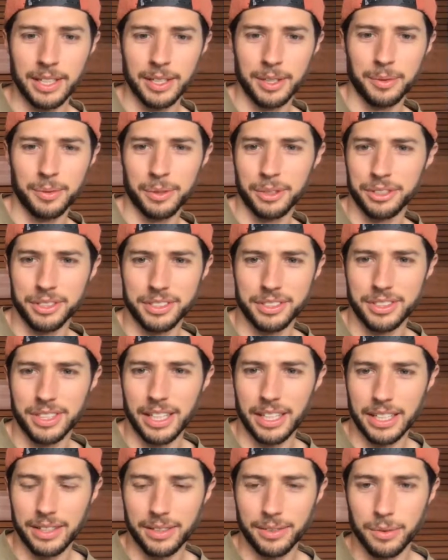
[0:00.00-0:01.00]
or just
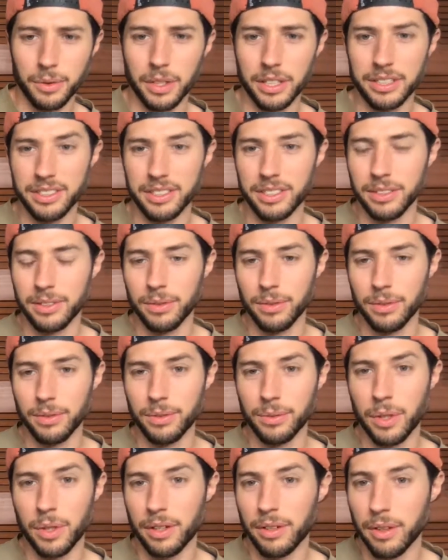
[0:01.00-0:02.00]
like what
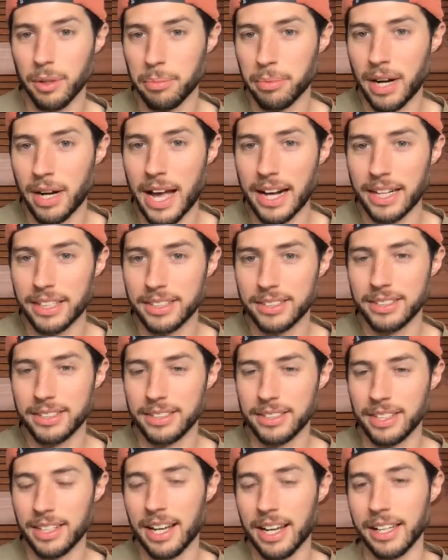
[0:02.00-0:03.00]
are the practices
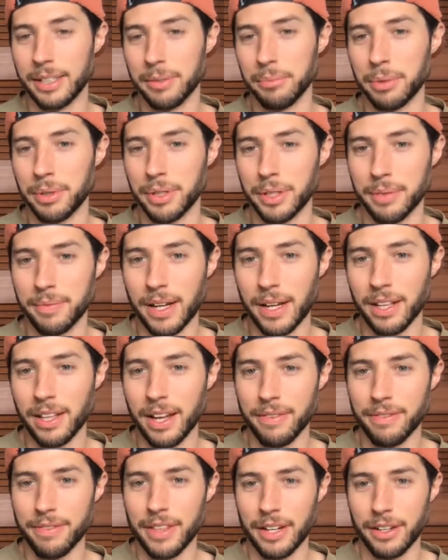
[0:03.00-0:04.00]
that I can put in my
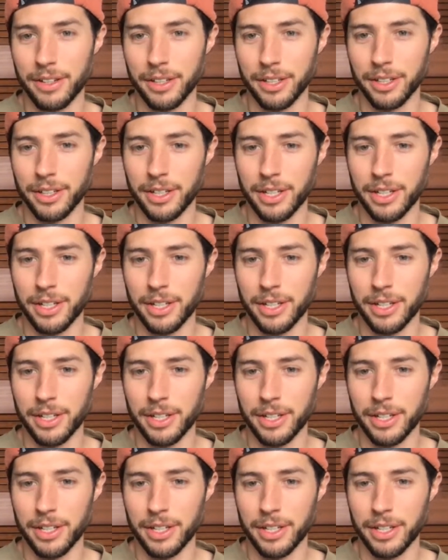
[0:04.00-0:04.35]
life that are